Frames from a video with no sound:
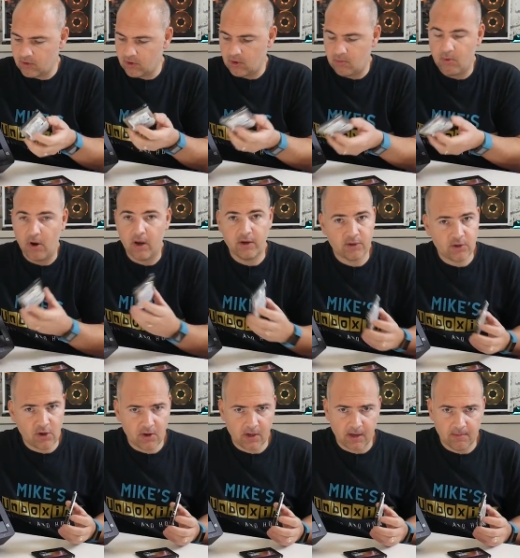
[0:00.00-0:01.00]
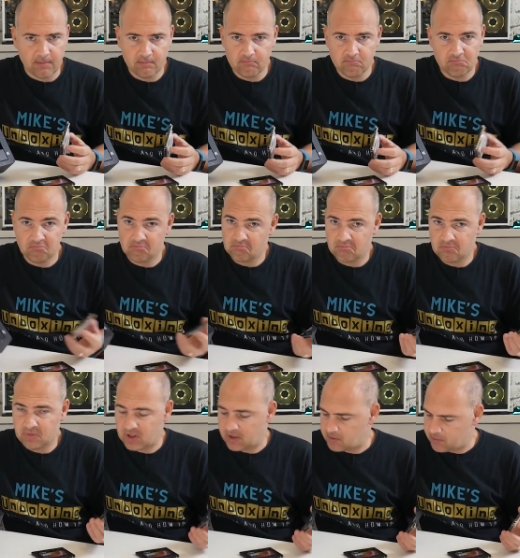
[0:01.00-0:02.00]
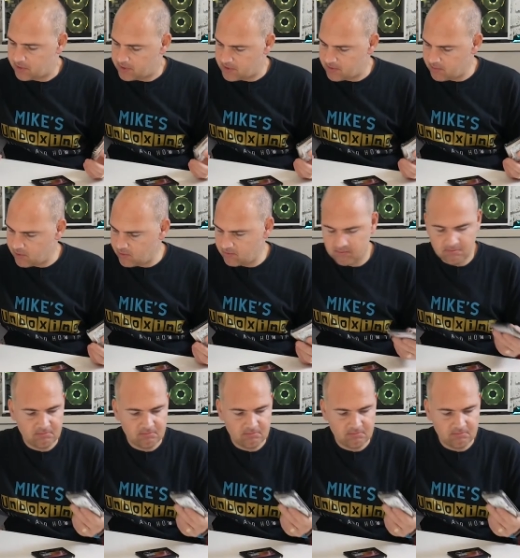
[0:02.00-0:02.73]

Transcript: you put in your target. Sounds pretty simple.